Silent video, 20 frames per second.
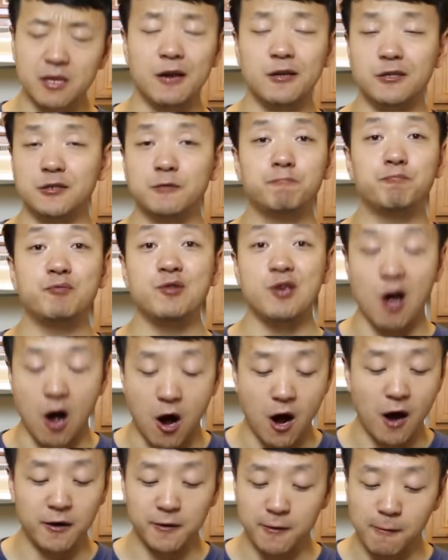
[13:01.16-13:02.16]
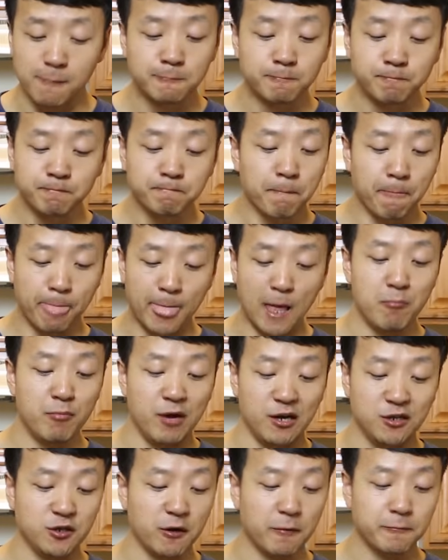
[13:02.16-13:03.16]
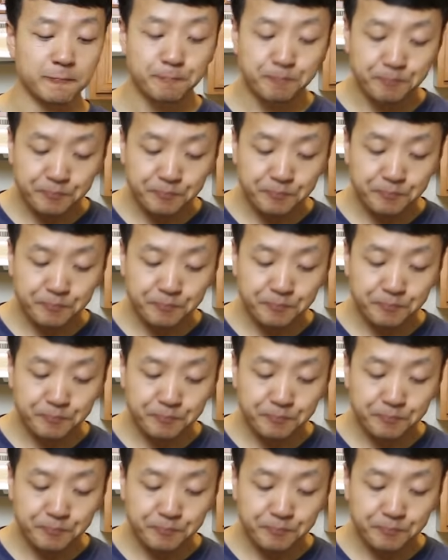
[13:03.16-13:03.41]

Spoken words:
That is beyond amazing.